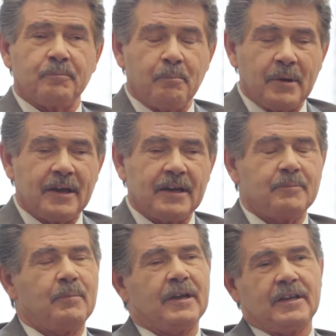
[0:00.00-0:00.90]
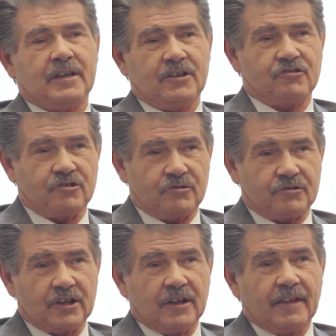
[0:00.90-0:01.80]
many, many
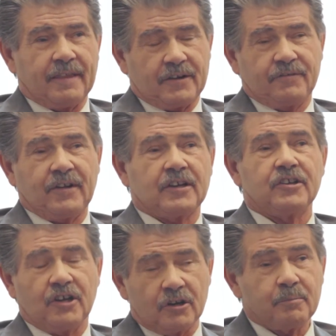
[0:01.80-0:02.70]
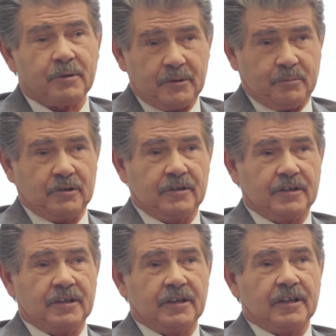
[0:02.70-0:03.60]
issues that affect young people,
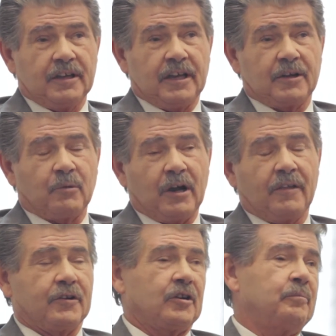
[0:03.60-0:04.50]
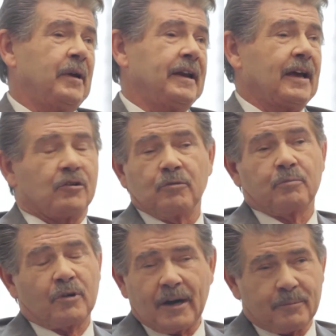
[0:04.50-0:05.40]
and while they may not own
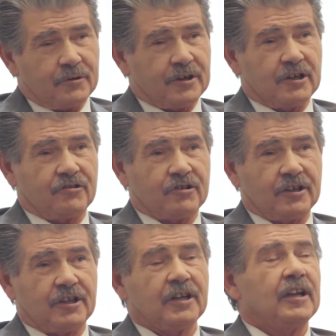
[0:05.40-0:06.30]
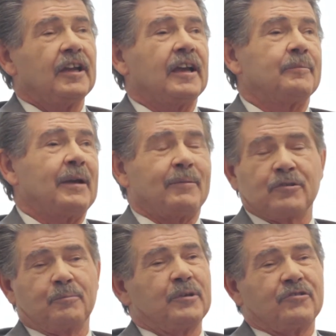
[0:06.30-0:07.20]
property initially, and maybe
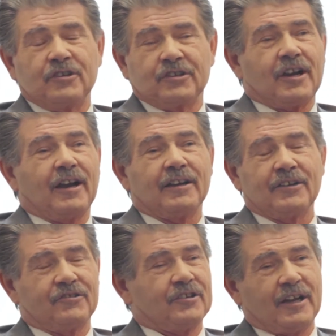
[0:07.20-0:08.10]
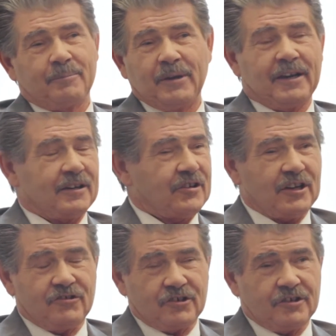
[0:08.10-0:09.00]
they're busy in college and not paying
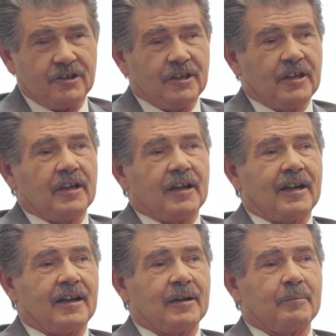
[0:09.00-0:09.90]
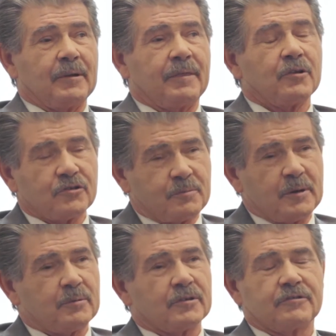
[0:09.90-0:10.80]
attention, but those
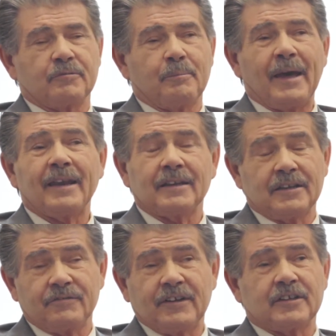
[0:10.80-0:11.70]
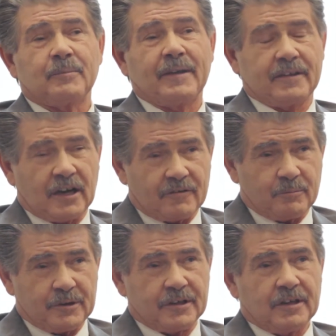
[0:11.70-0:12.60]
people are dramatically affected by the
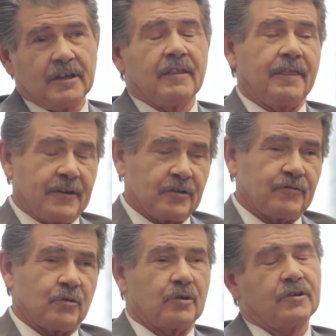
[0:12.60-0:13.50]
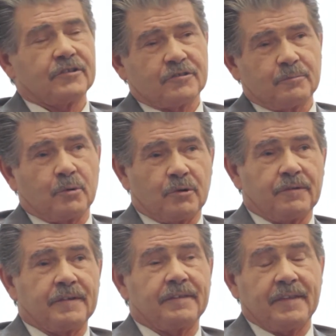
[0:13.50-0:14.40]
government. Therefore, it's
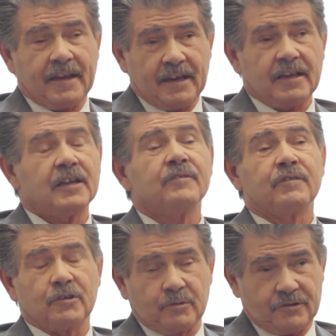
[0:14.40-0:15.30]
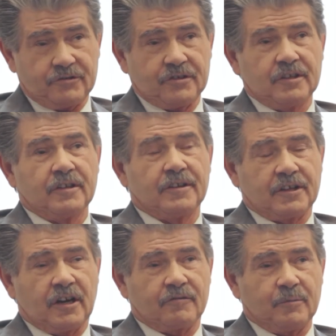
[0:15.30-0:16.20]
important that they influence the
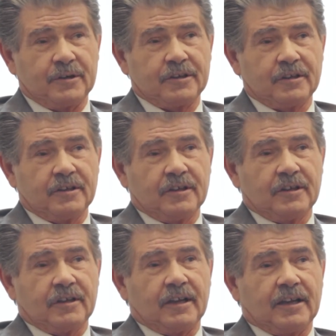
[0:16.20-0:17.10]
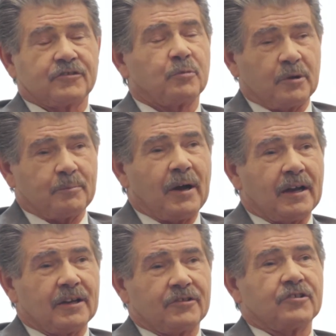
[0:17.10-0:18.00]
government as to what
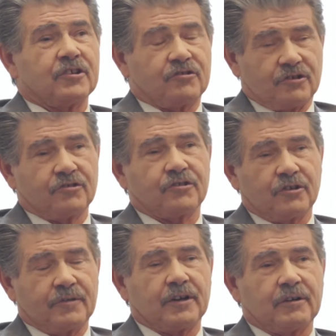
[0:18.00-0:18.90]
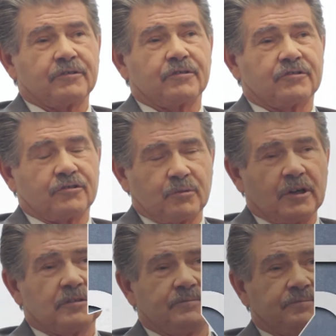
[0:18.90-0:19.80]
policy should serve their interests as well.